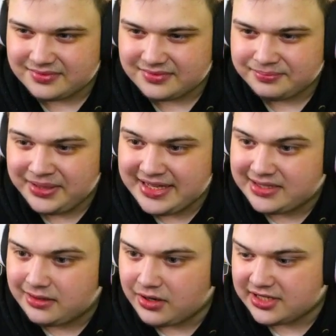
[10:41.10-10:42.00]
Please,
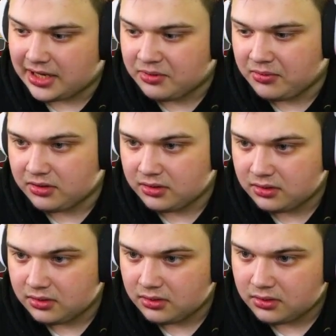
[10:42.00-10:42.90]
Crazy Time, come on.
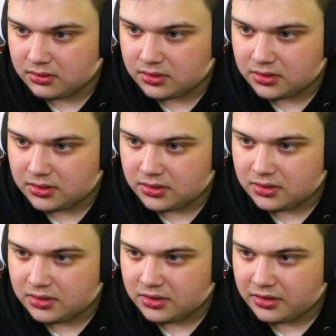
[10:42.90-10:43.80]

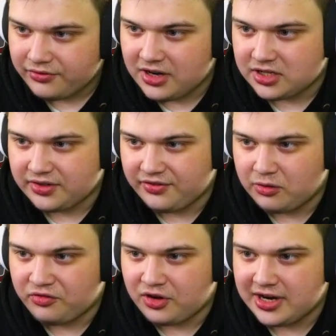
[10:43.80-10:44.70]
Finish off the
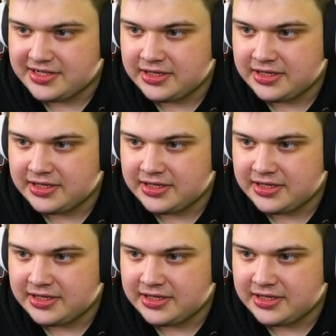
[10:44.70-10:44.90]
video with Crazy.